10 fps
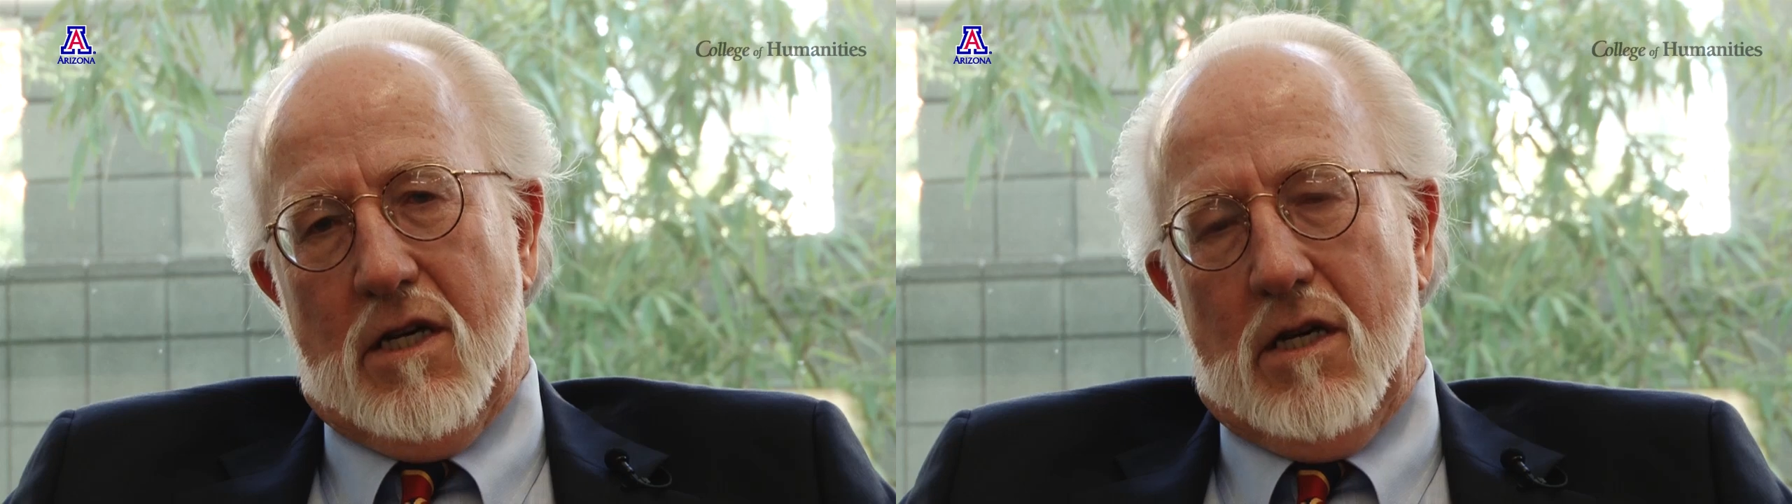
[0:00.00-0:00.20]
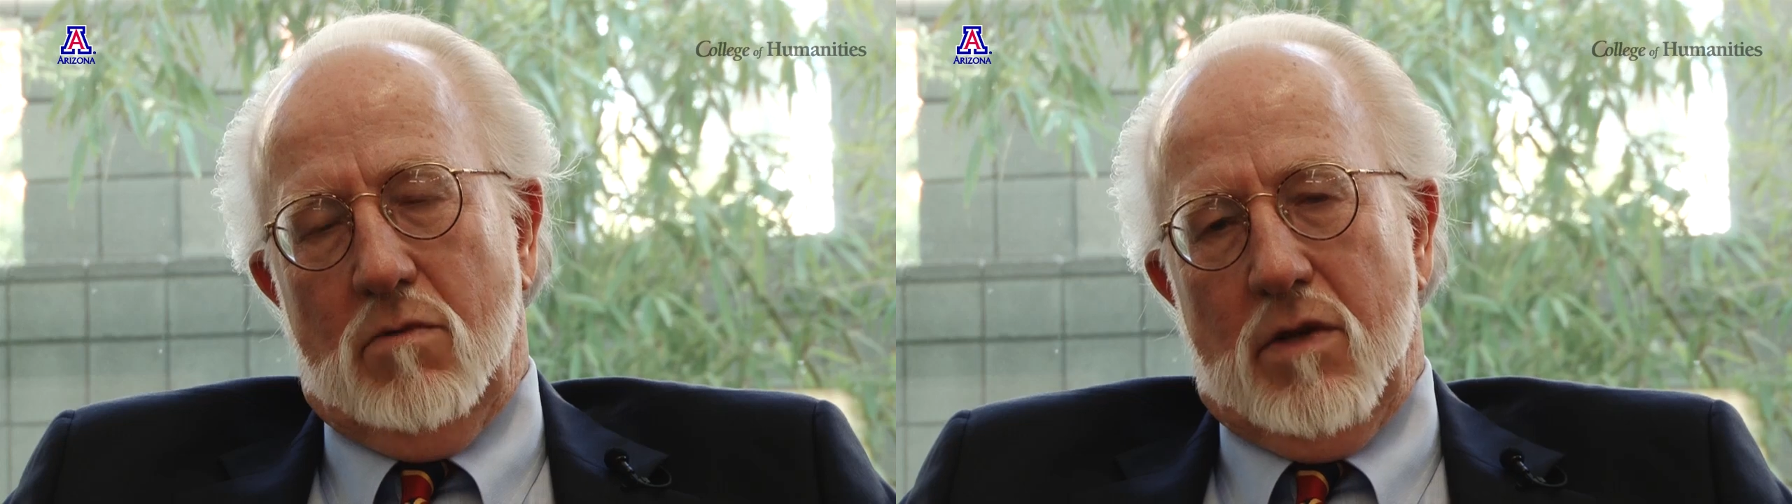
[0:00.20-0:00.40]

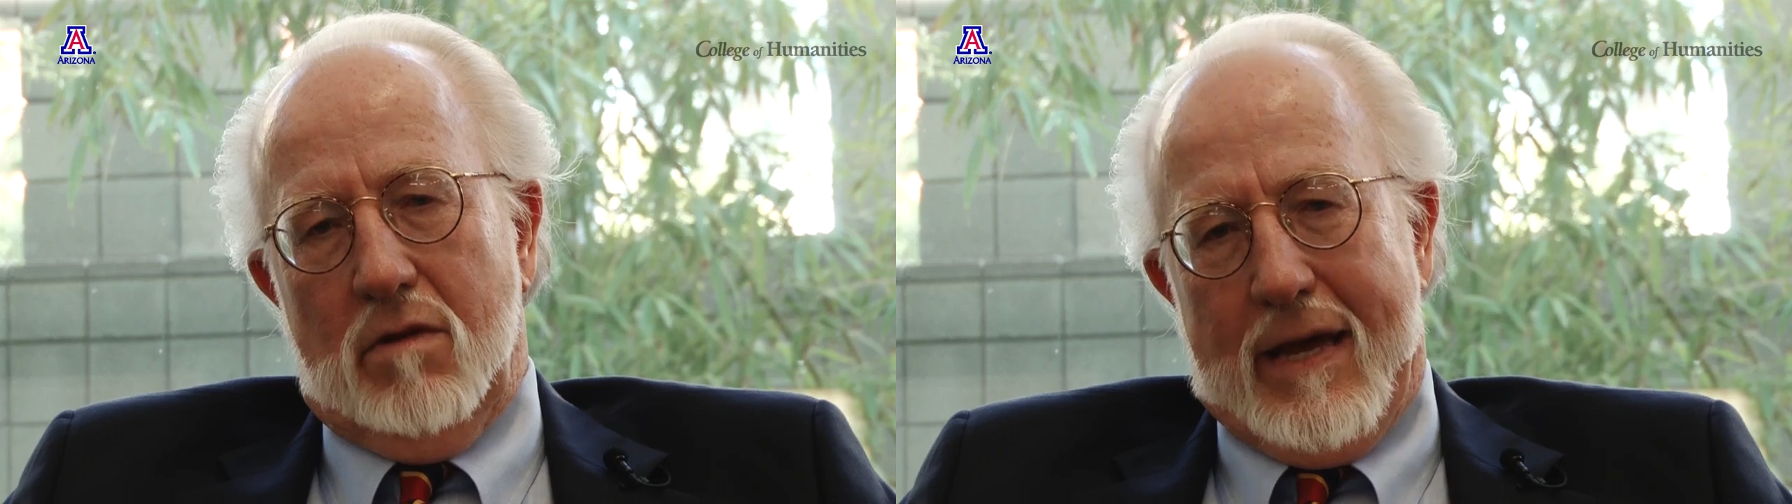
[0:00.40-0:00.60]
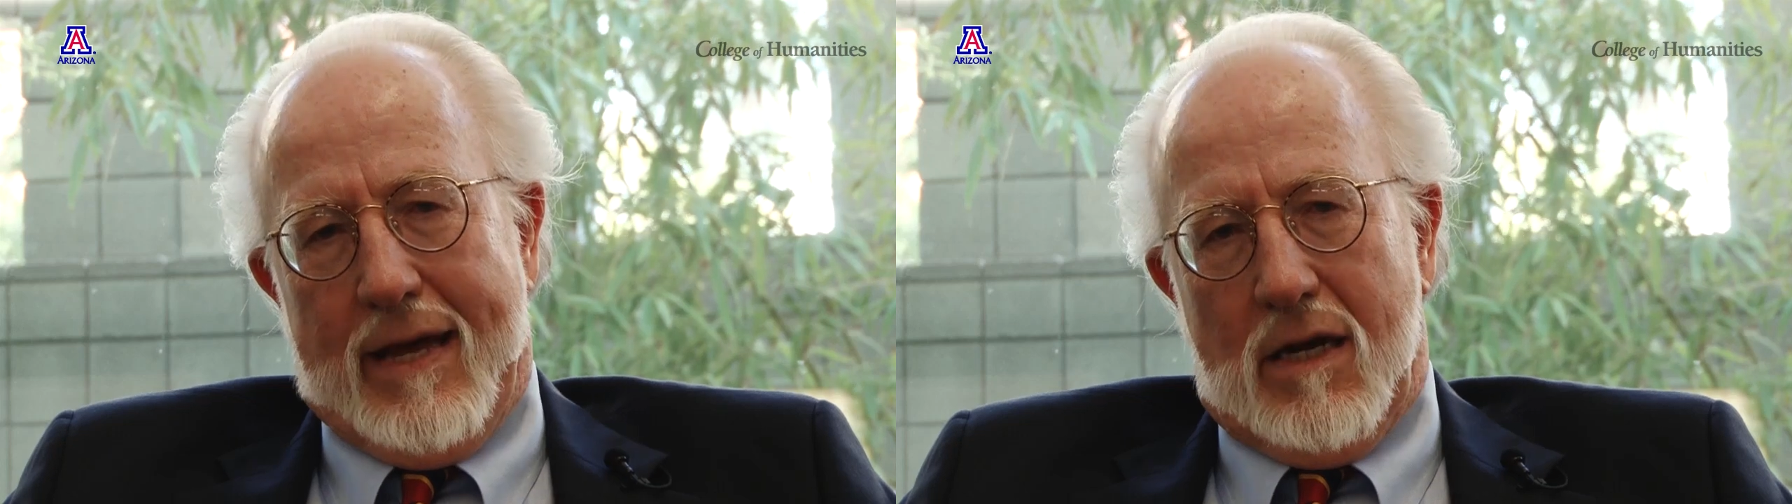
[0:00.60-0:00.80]

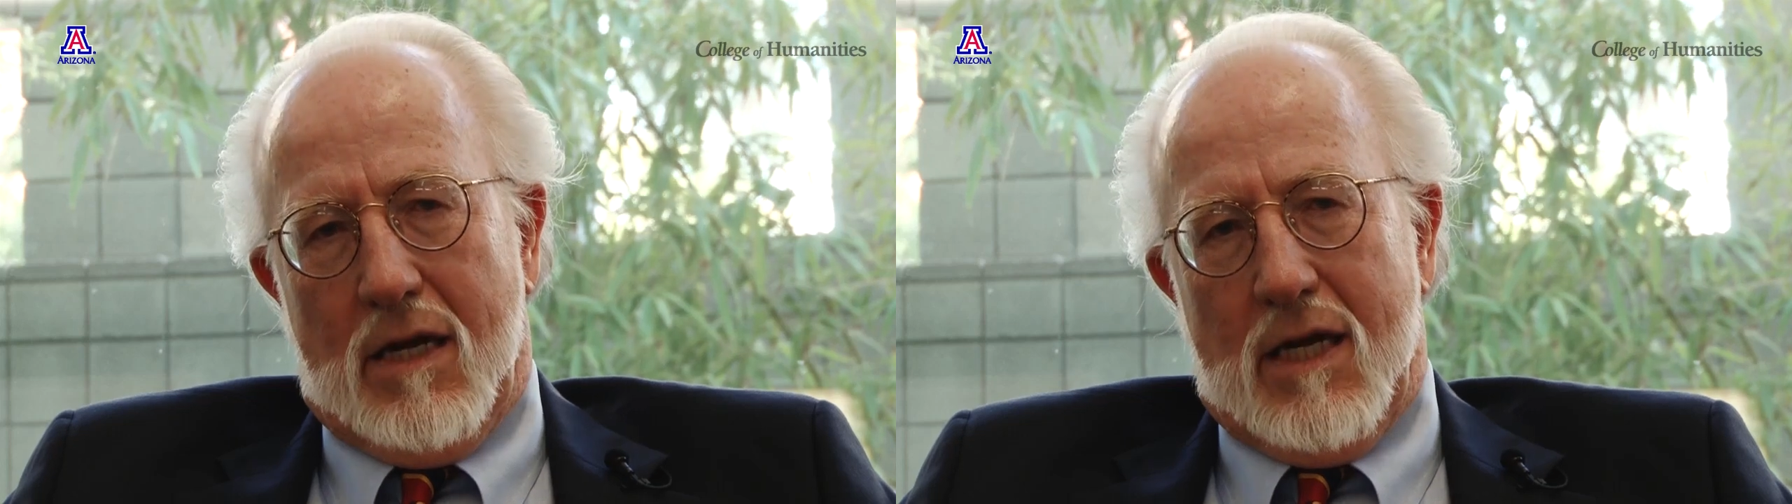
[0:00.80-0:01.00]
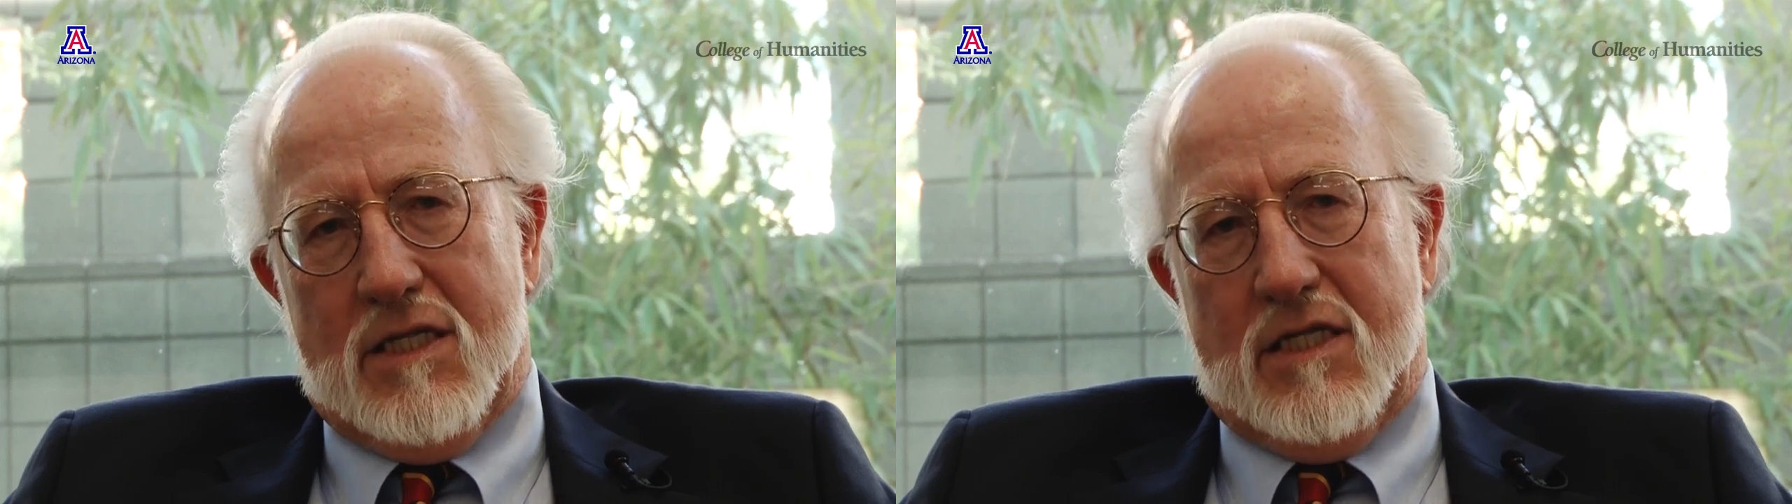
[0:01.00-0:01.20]
We'll
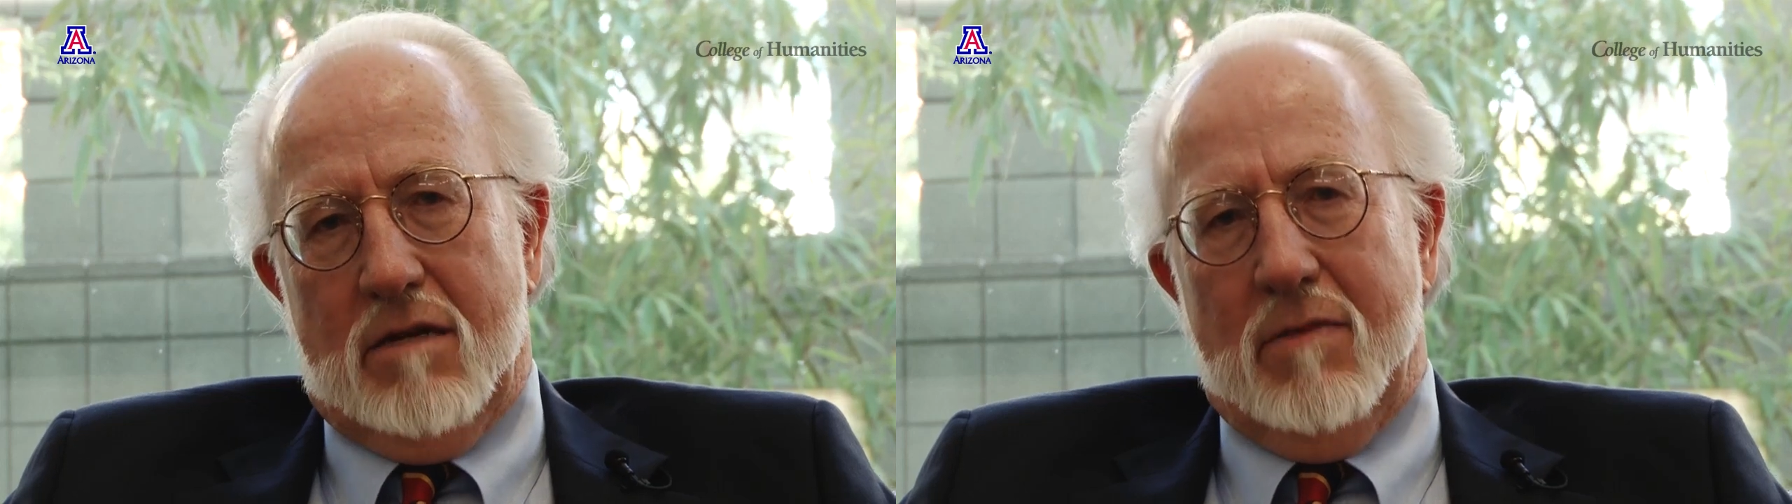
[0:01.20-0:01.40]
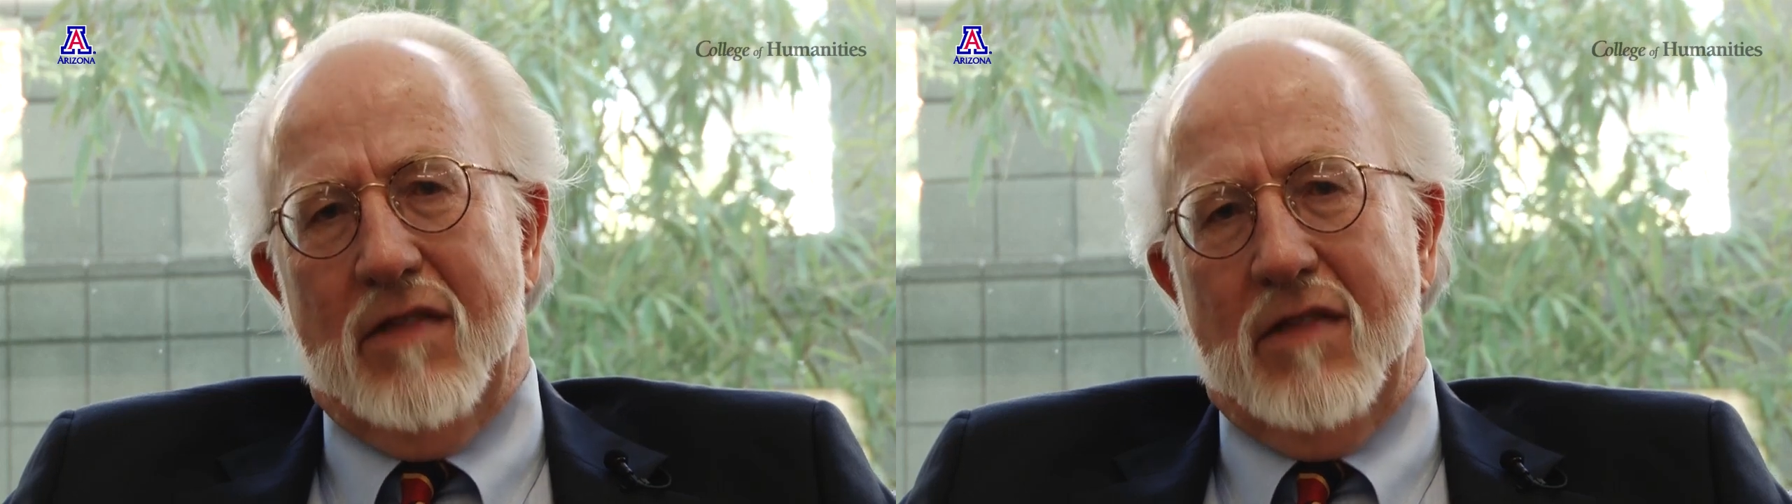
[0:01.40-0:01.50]
analyze them,